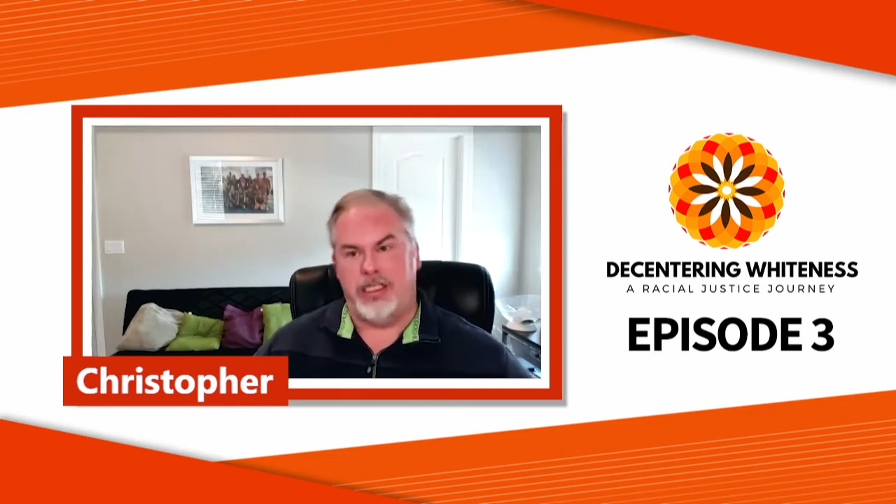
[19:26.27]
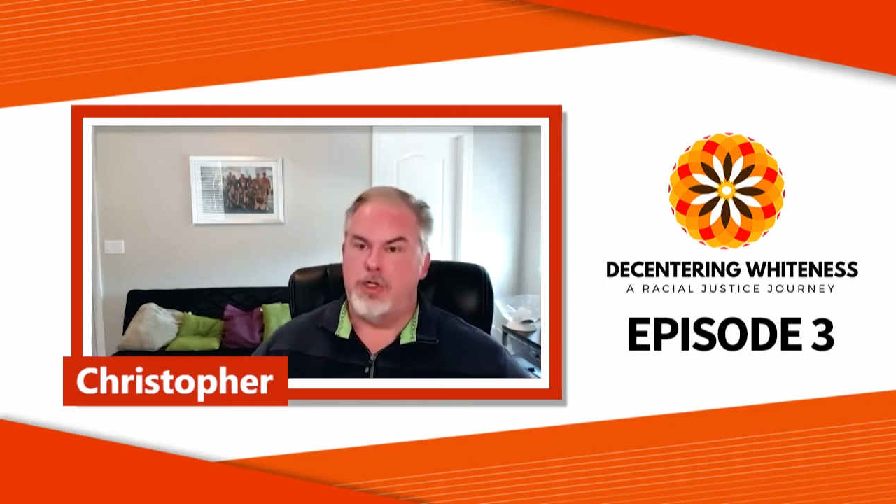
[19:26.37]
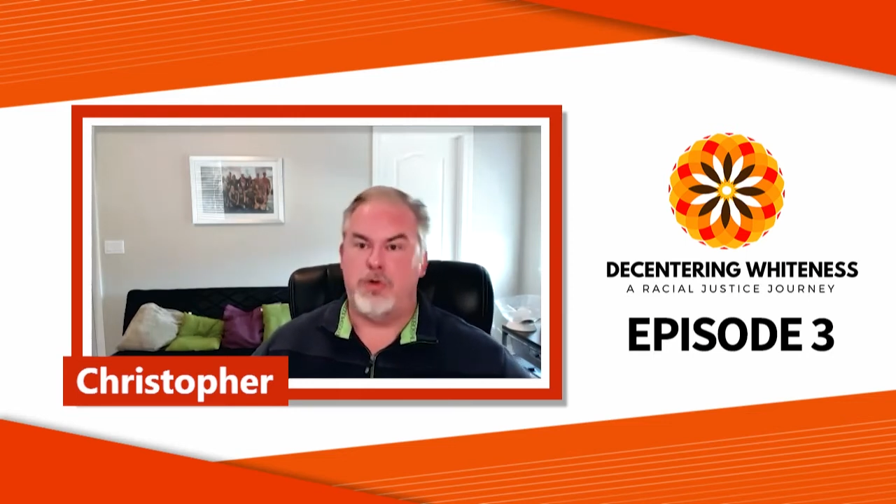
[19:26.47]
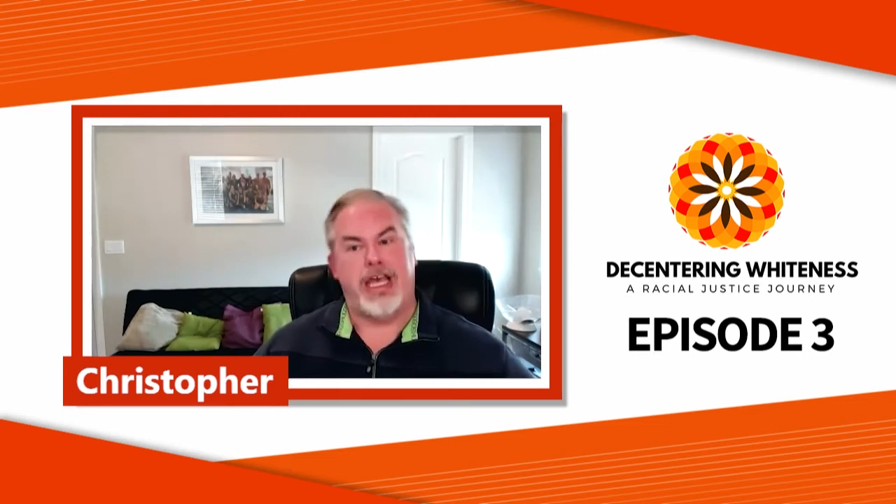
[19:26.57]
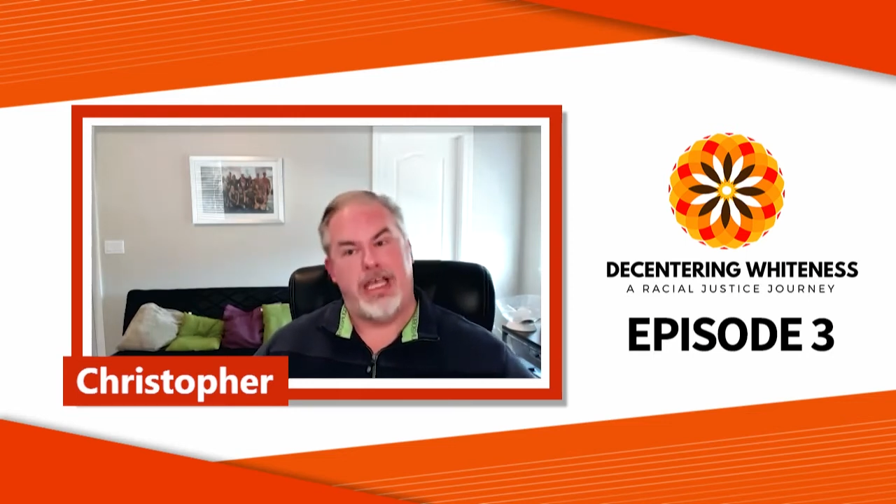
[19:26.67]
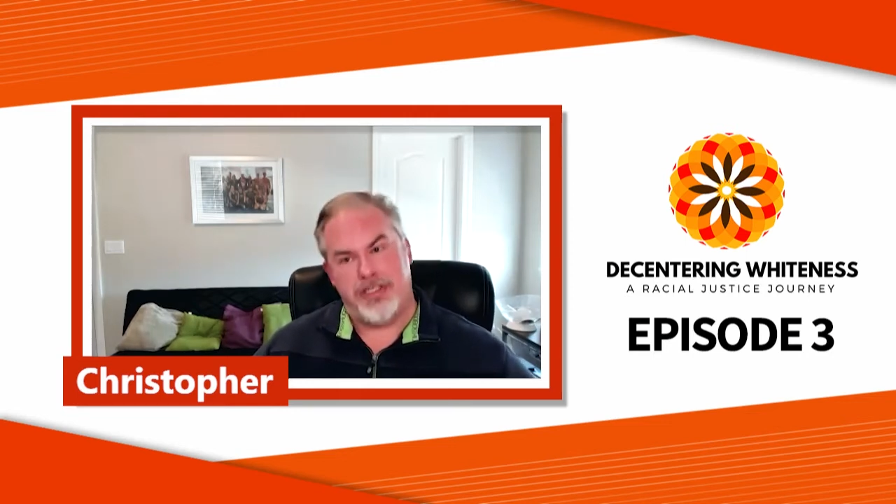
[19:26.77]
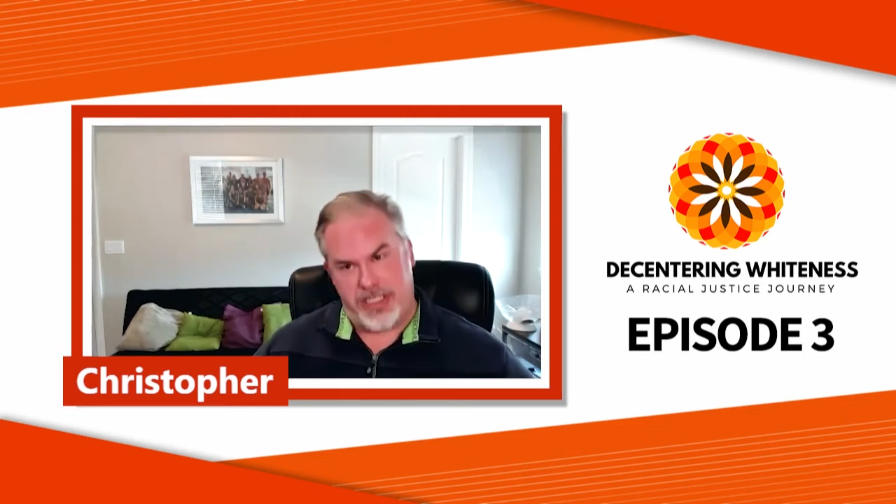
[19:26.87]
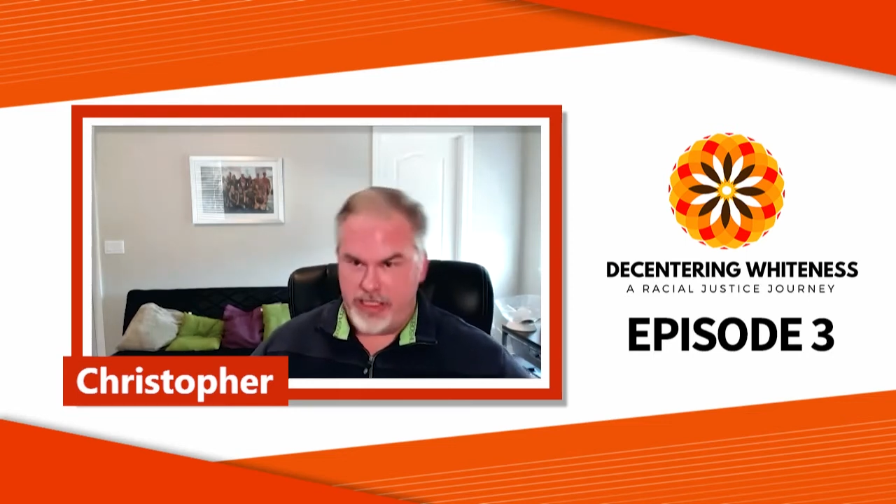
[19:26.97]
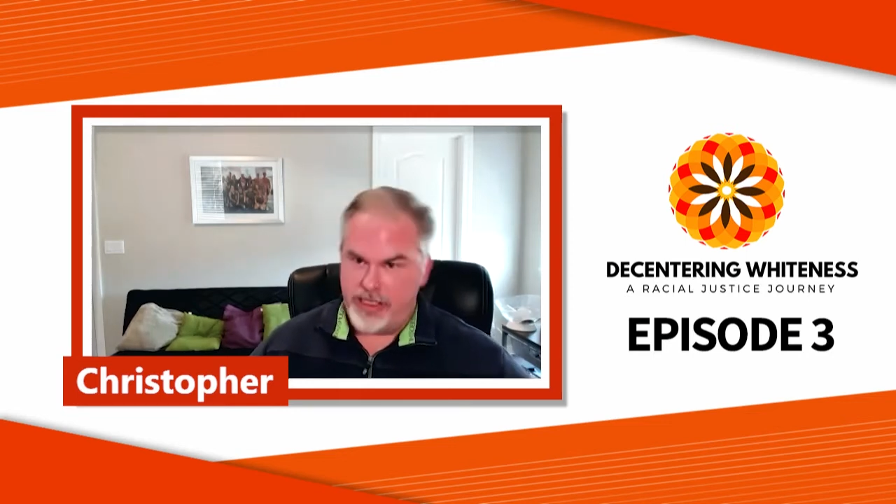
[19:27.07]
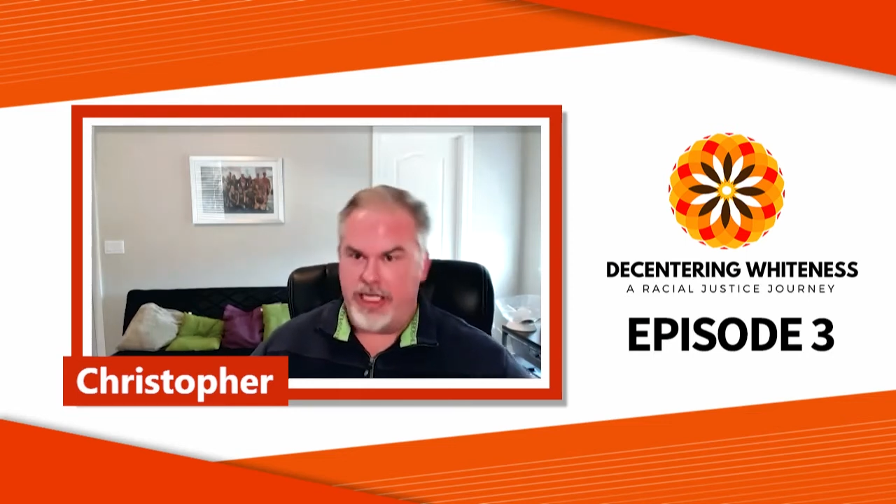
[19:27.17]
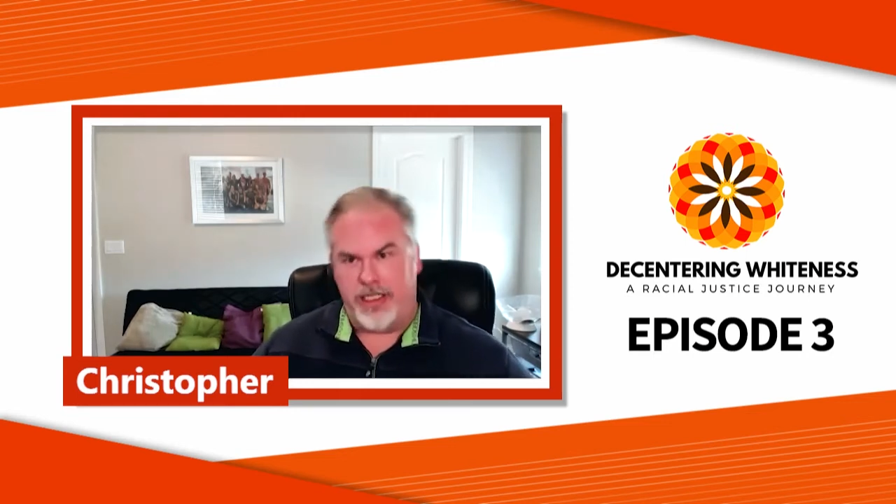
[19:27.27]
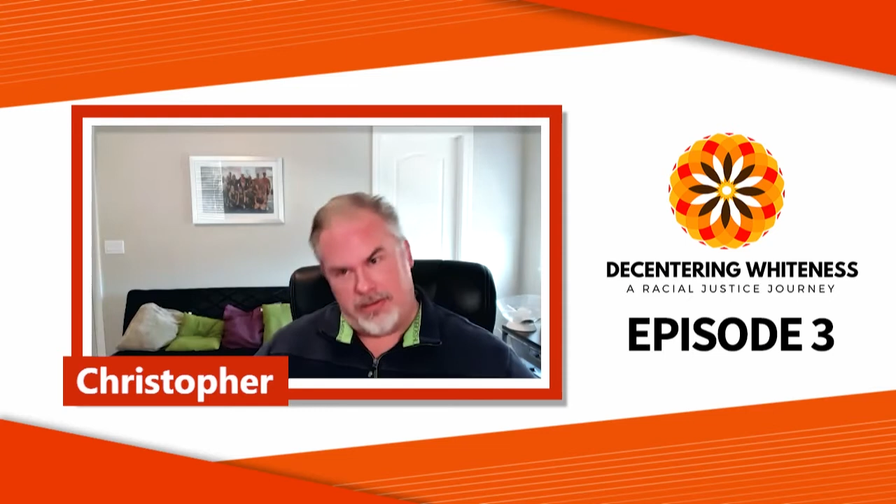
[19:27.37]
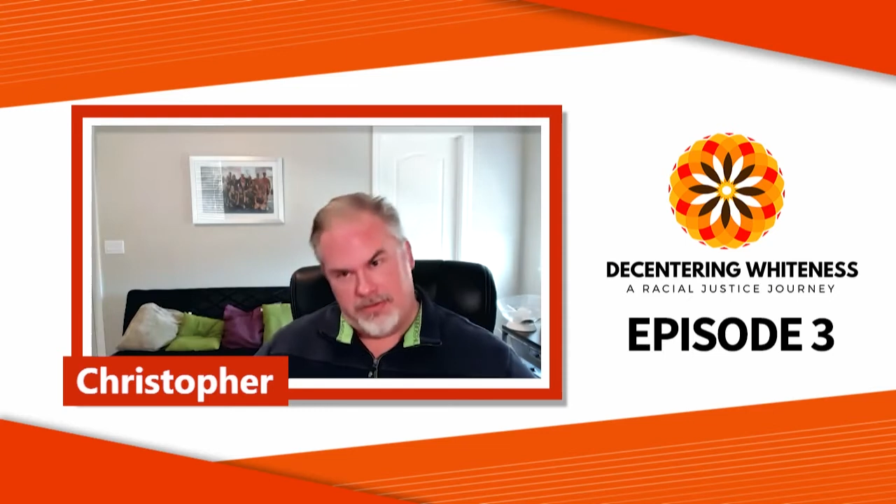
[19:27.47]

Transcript: yo gay shit then?